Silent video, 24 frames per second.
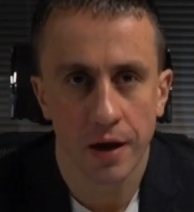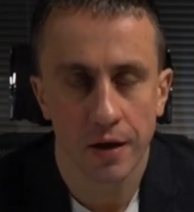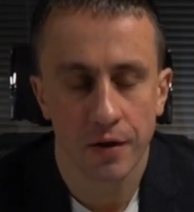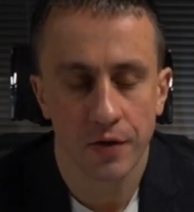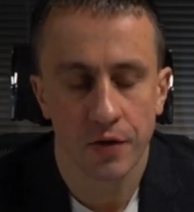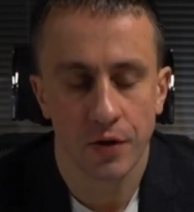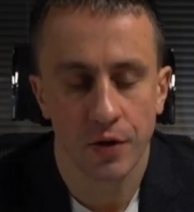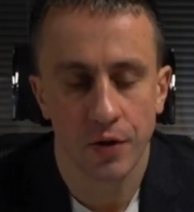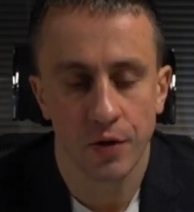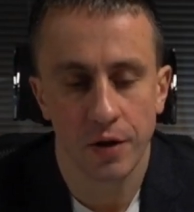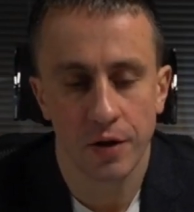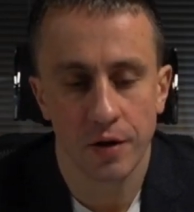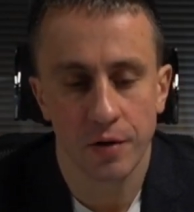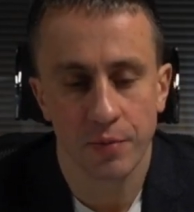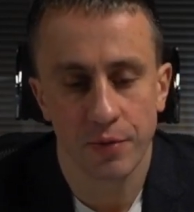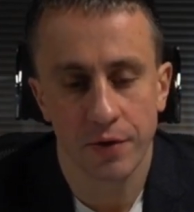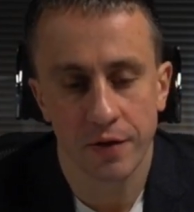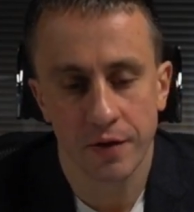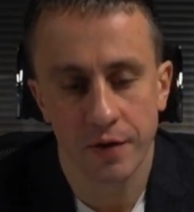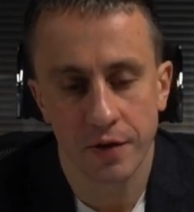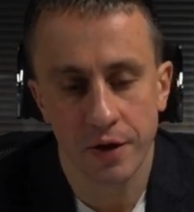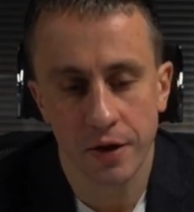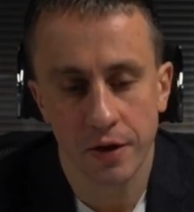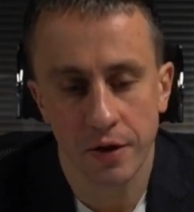So let's
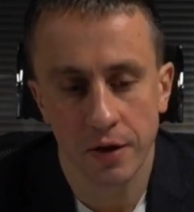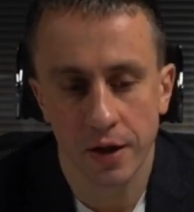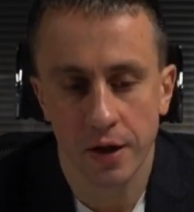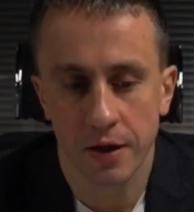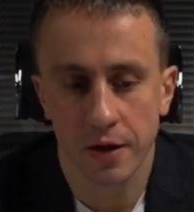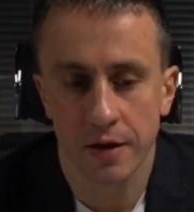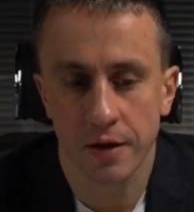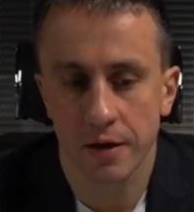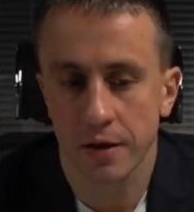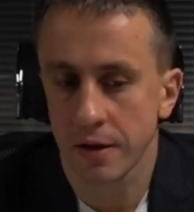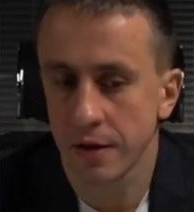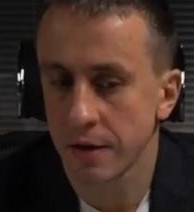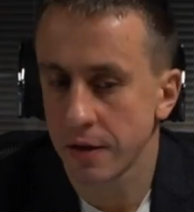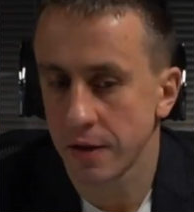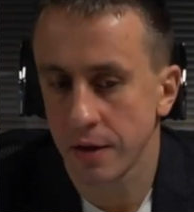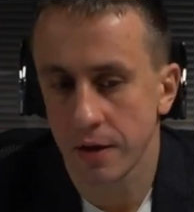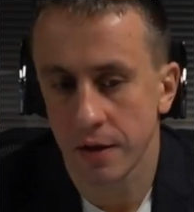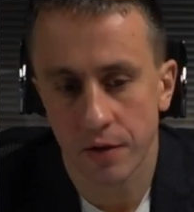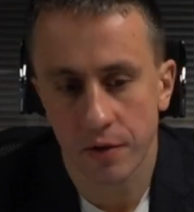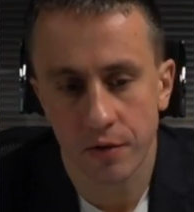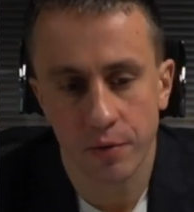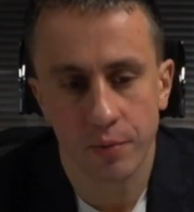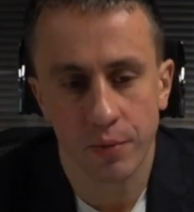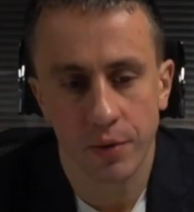proceed. Let's
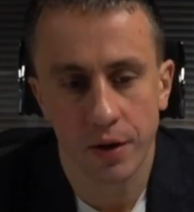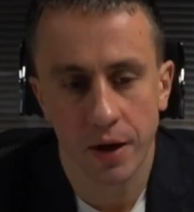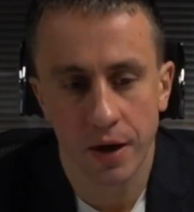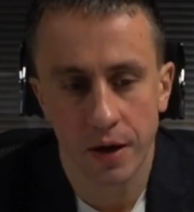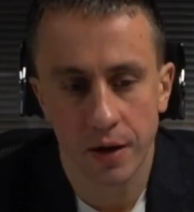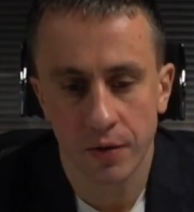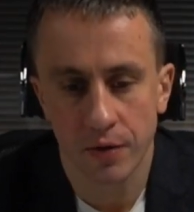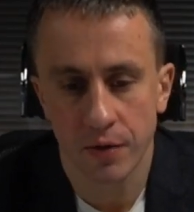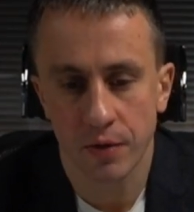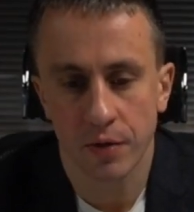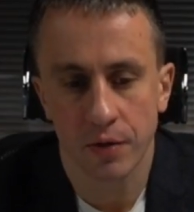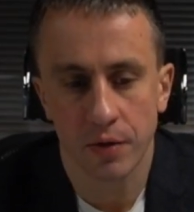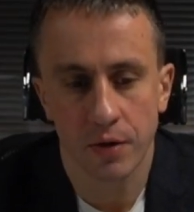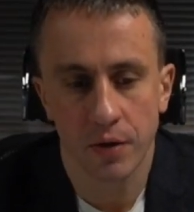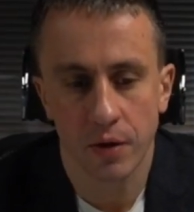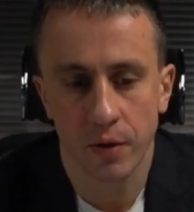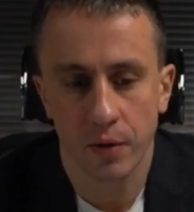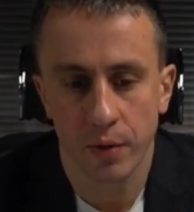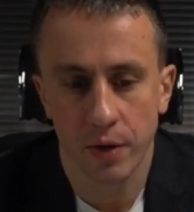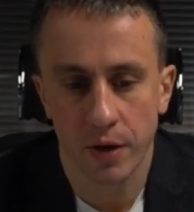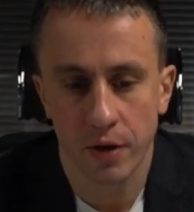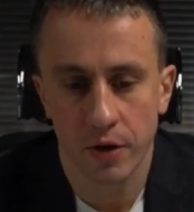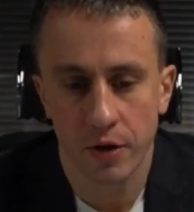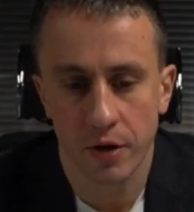reply to your
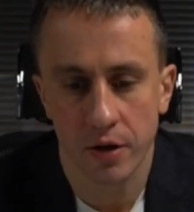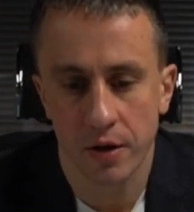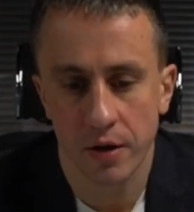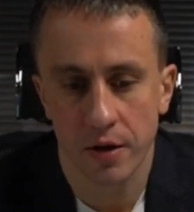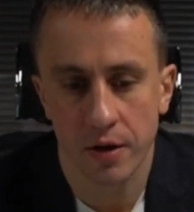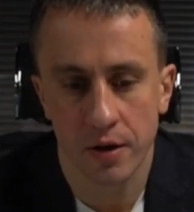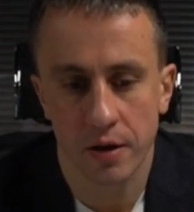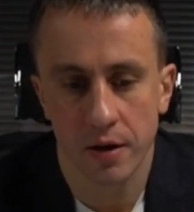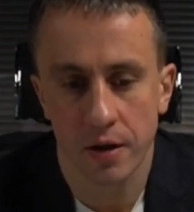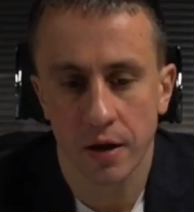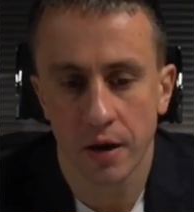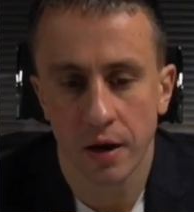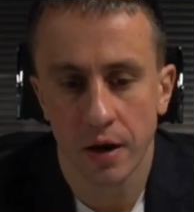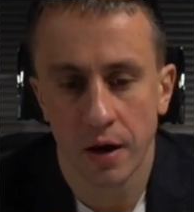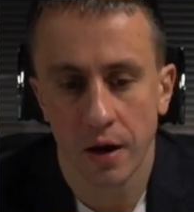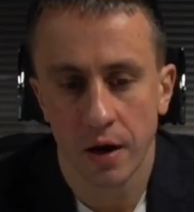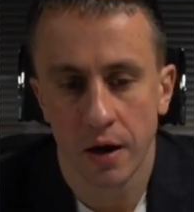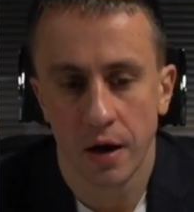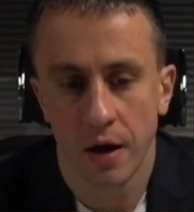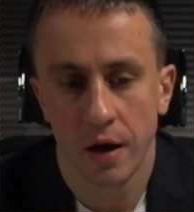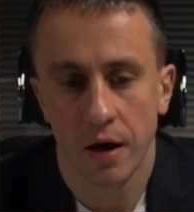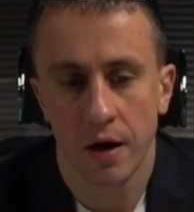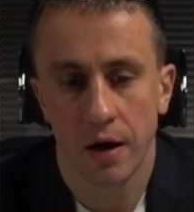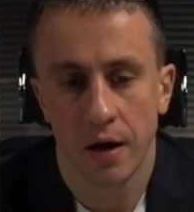questions
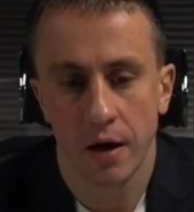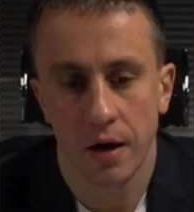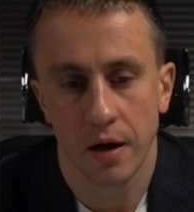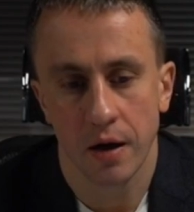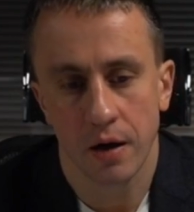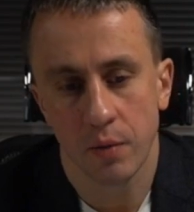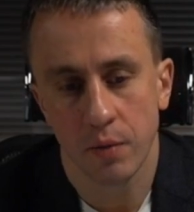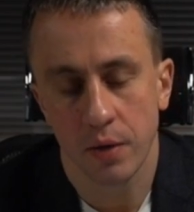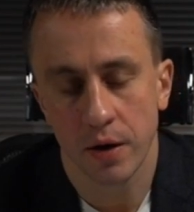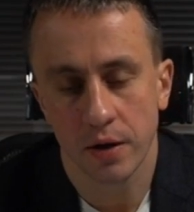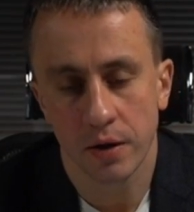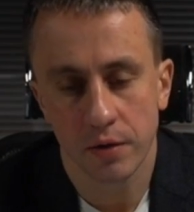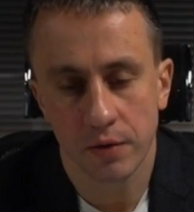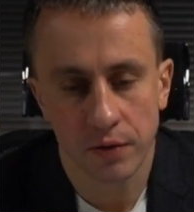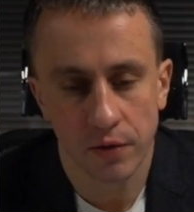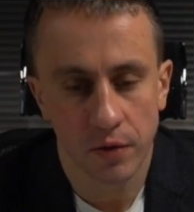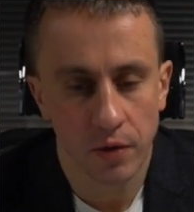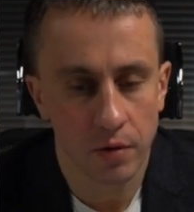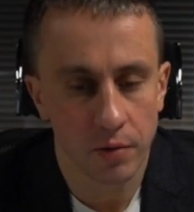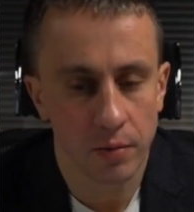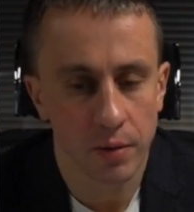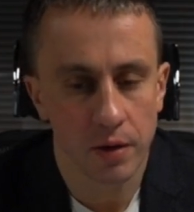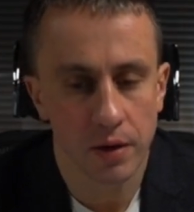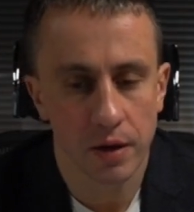quite
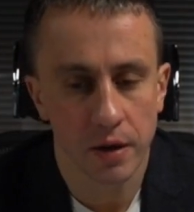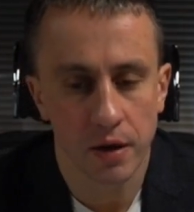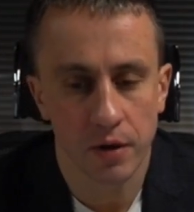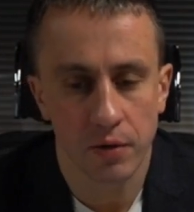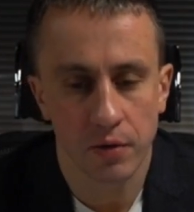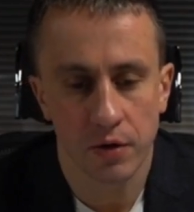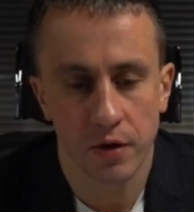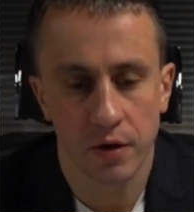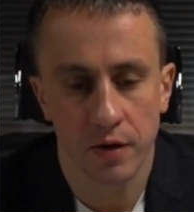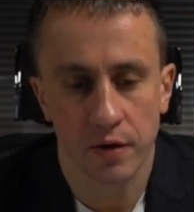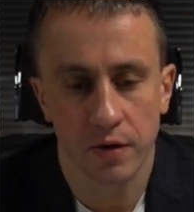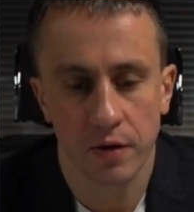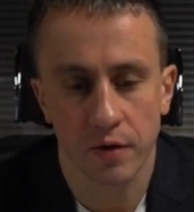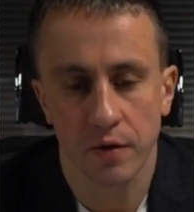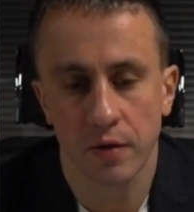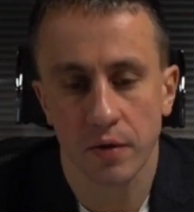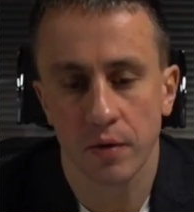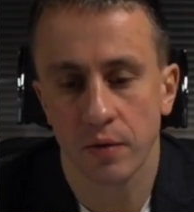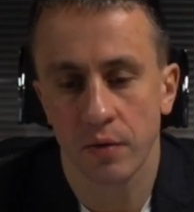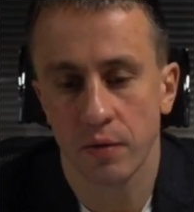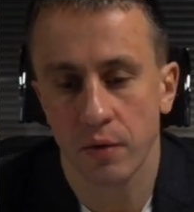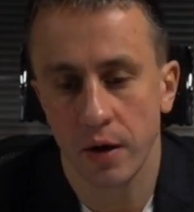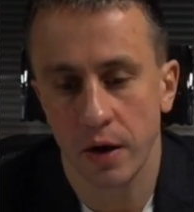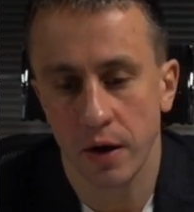informally. You just
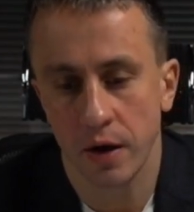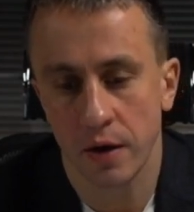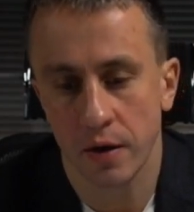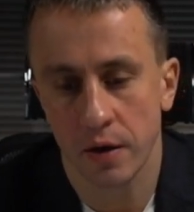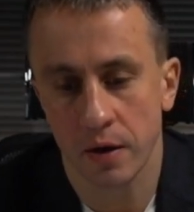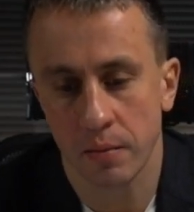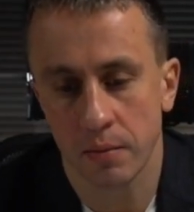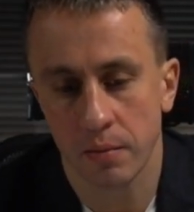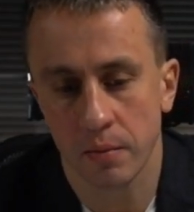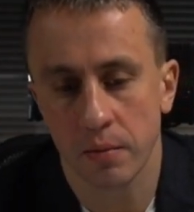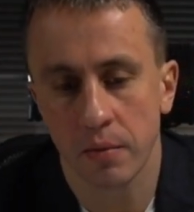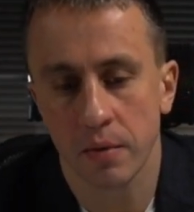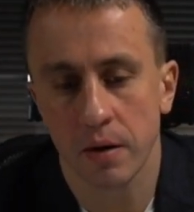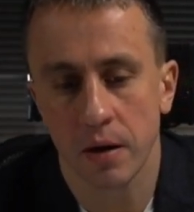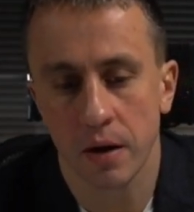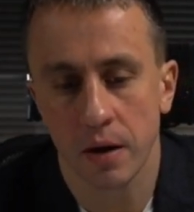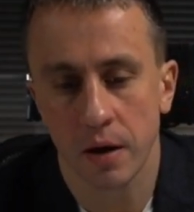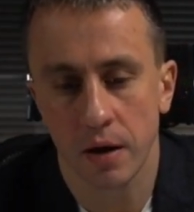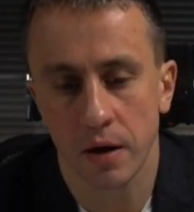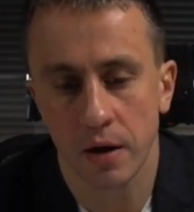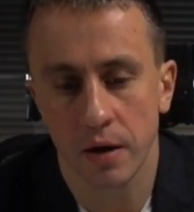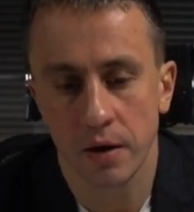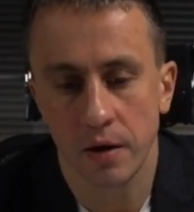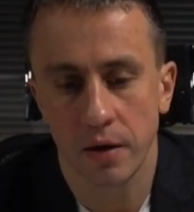write them
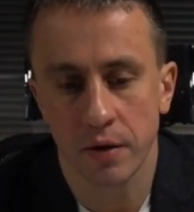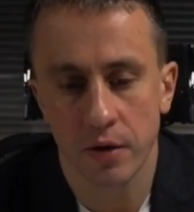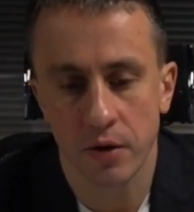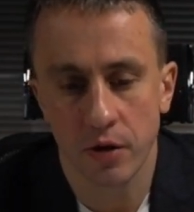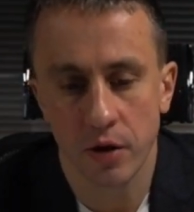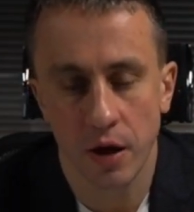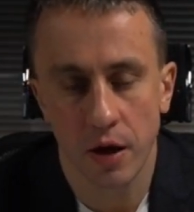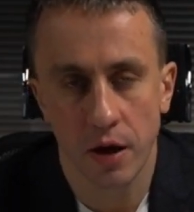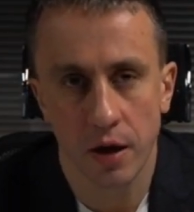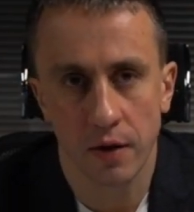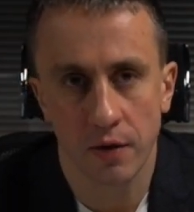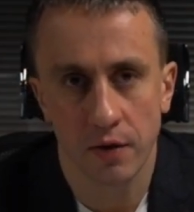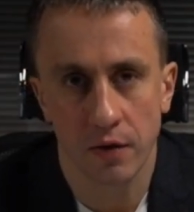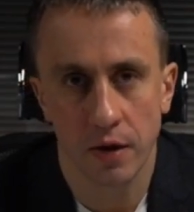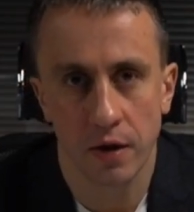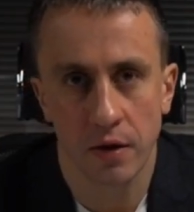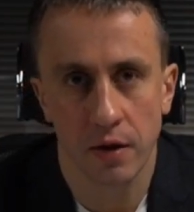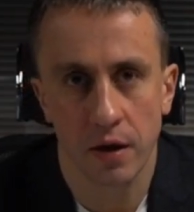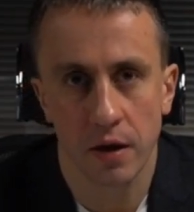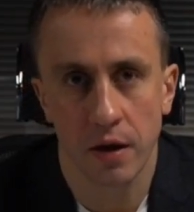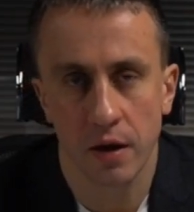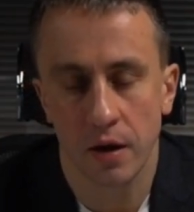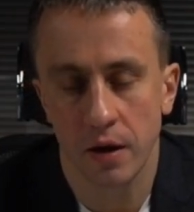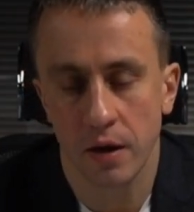in the chat, and
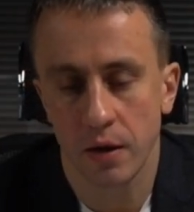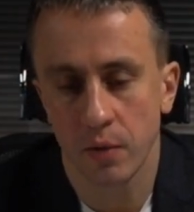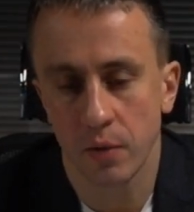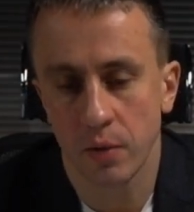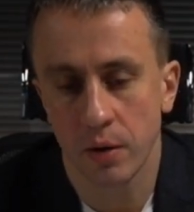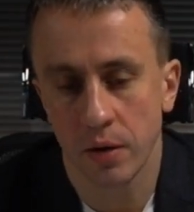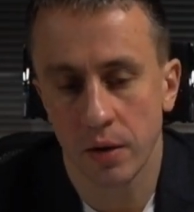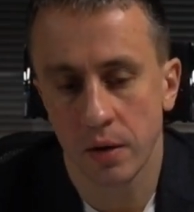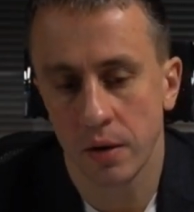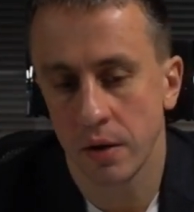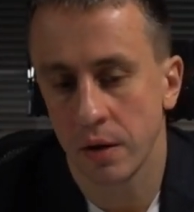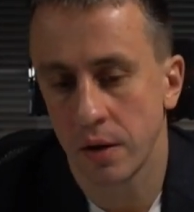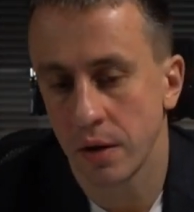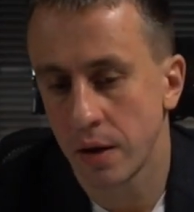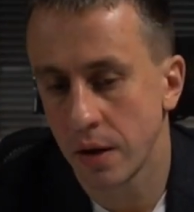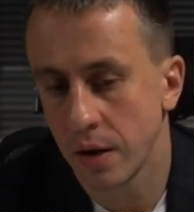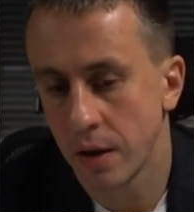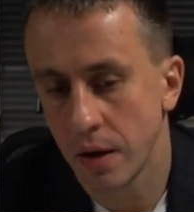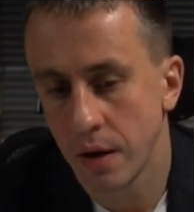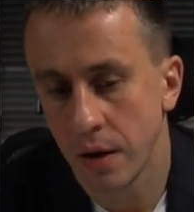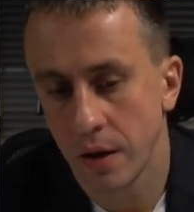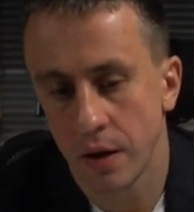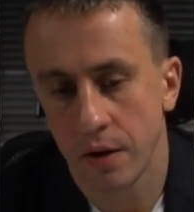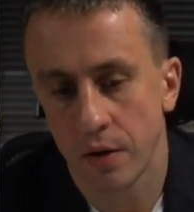I will
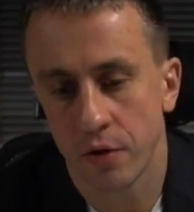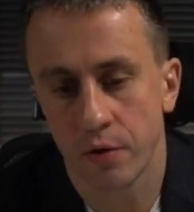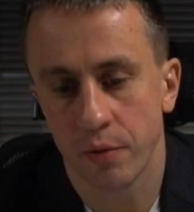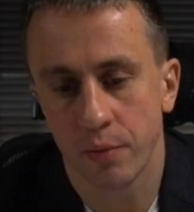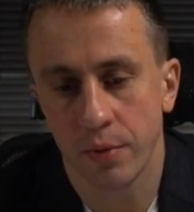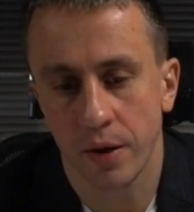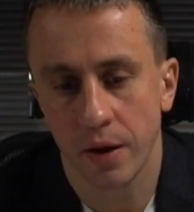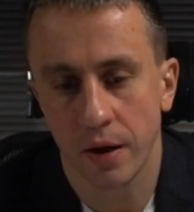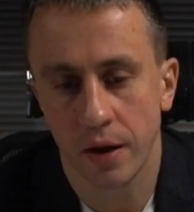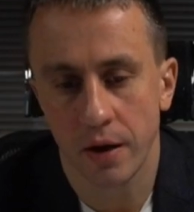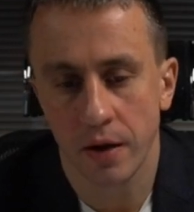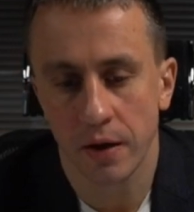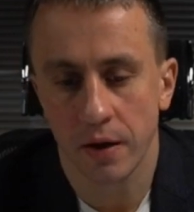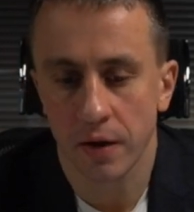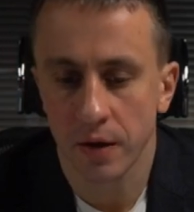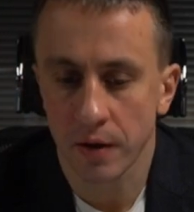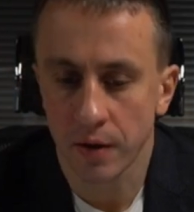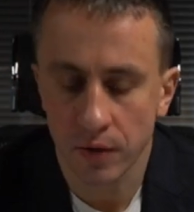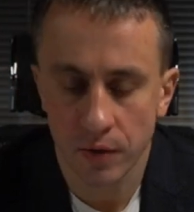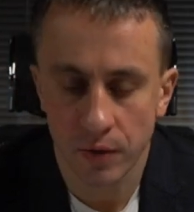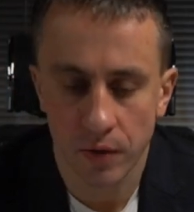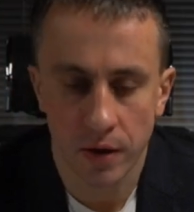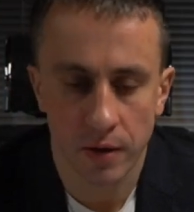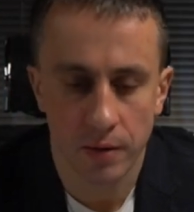reply
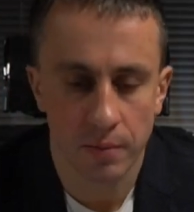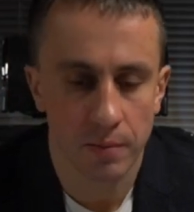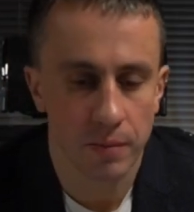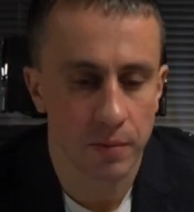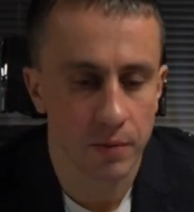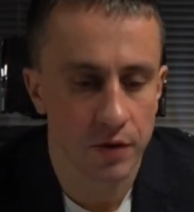to them.